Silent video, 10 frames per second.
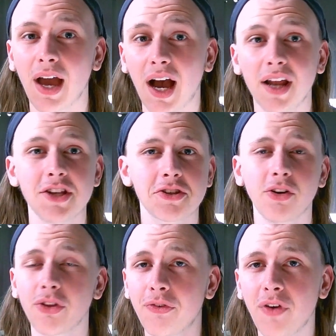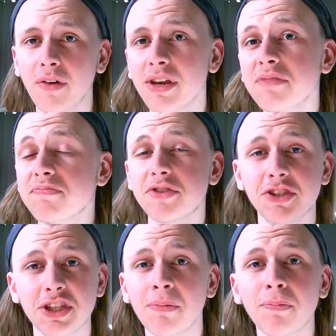And it's got the very
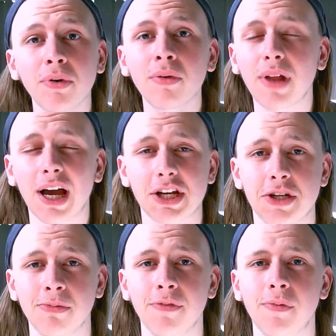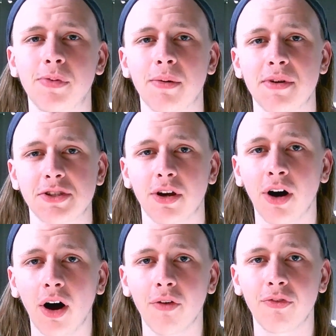simple action movie premise
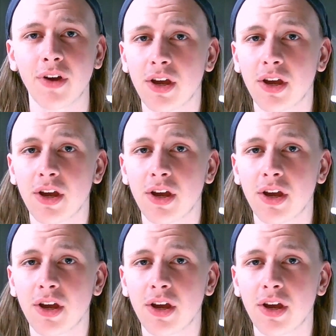of